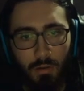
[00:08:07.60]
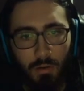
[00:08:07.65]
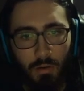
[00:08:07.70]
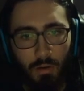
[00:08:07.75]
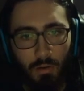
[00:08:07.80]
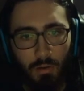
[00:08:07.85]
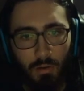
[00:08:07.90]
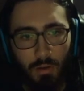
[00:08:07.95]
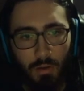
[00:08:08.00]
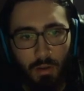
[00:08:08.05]

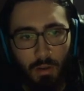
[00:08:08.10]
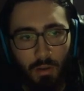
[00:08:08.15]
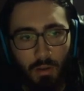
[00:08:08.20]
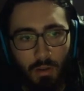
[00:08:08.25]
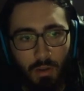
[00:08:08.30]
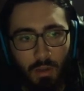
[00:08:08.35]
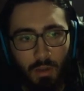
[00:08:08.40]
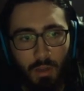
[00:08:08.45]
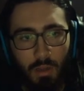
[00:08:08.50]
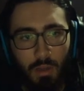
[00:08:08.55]
Okay.
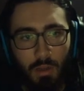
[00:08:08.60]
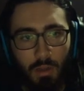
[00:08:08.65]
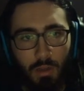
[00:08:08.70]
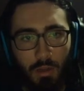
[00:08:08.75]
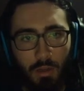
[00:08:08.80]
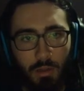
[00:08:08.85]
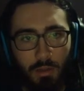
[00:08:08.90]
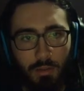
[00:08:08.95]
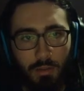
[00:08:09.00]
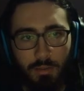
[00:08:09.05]

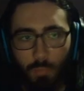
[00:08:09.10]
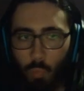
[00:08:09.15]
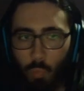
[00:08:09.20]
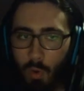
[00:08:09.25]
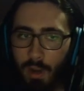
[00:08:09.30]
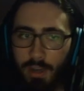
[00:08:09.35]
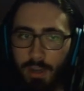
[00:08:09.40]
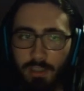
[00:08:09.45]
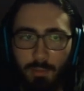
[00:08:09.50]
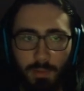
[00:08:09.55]

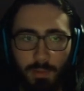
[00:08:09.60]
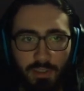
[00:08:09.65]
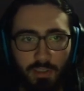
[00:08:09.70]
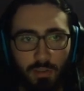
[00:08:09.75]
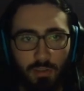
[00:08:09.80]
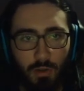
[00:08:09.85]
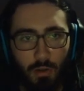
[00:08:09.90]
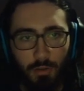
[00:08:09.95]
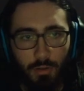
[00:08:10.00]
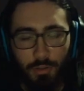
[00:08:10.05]
Why is my
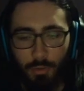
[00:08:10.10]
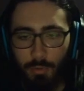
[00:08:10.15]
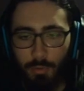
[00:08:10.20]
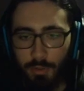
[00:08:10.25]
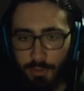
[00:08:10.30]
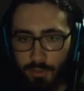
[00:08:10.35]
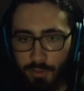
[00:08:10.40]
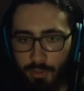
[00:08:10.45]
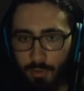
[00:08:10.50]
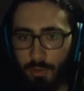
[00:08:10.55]
Scald
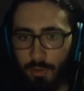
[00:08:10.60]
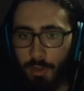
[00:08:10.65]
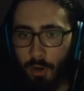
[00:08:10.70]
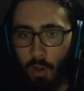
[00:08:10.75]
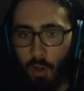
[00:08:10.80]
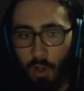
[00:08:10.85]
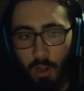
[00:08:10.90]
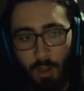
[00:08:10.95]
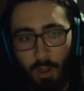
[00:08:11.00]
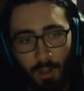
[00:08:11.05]
doing so
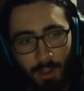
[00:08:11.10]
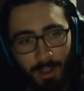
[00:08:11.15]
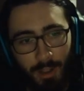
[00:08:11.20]
little?